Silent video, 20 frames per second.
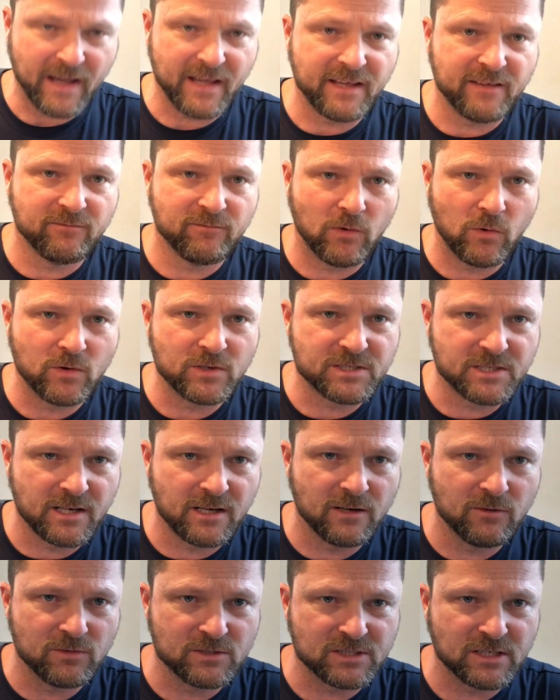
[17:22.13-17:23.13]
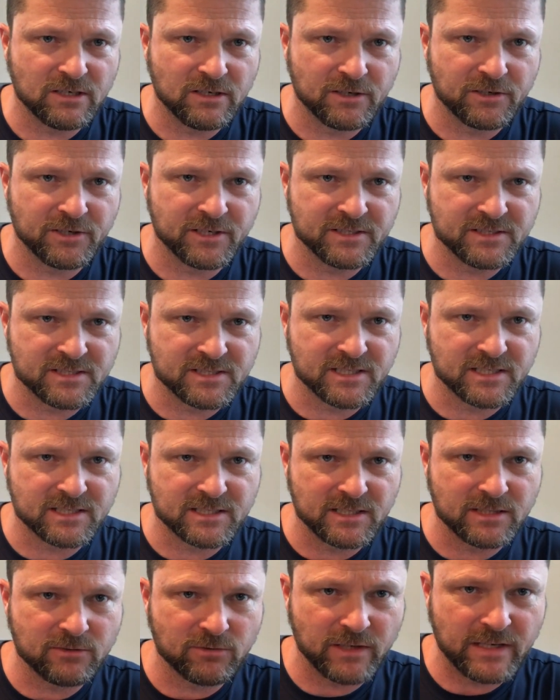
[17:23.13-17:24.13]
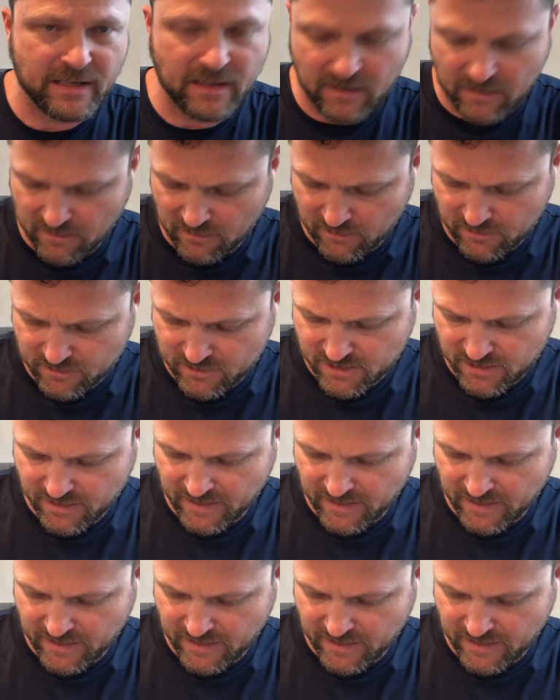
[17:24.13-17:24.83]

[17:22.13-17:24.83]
invoice here was $163,